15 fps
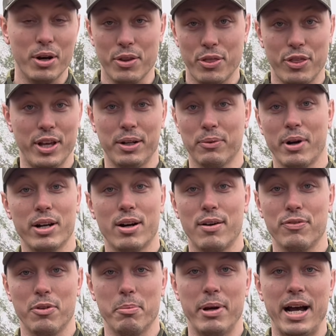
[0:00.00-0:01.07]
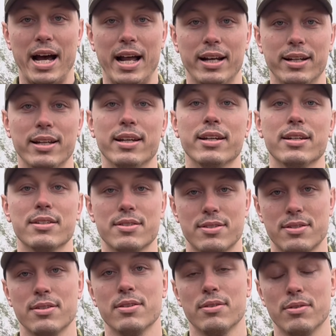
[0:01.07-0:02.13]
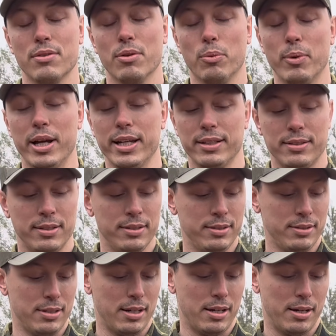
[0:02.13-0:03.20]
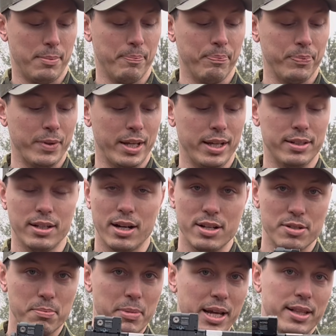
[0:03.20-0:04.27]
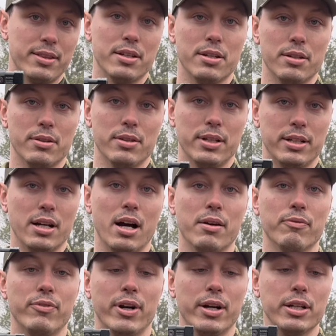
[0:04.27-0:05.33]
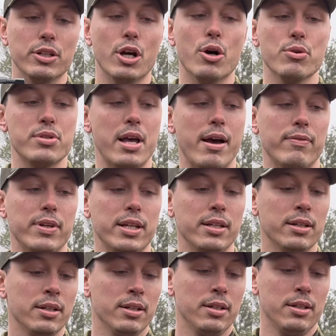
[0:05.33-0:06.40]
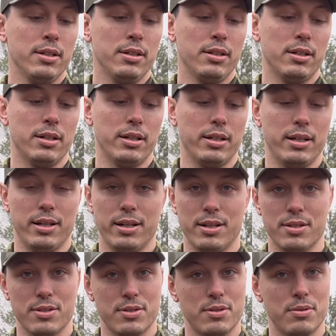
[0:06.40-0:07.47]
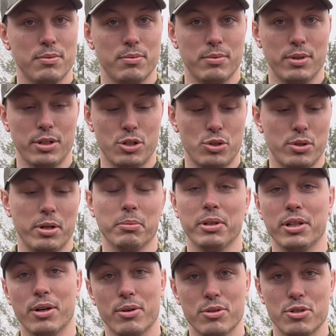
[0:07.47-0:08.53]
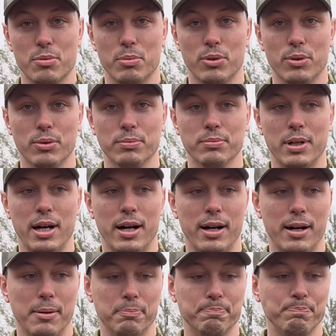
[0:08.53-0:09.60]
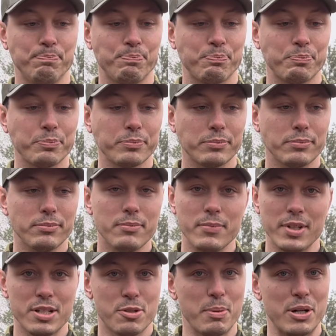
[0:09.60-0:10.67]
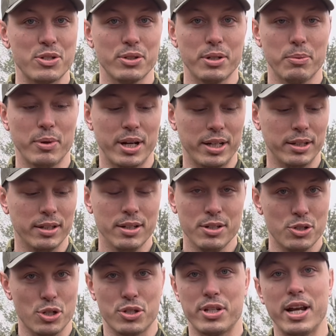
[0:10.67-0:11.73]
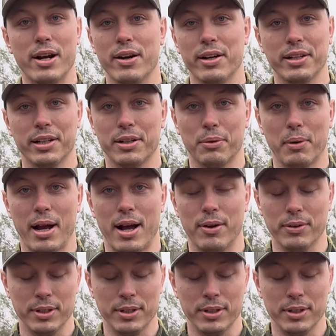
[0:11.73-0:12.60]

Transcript: thing right off the bat is the weight. It does make the gun very nose heavy. It is extremely noticeable, especially when just carrying it around.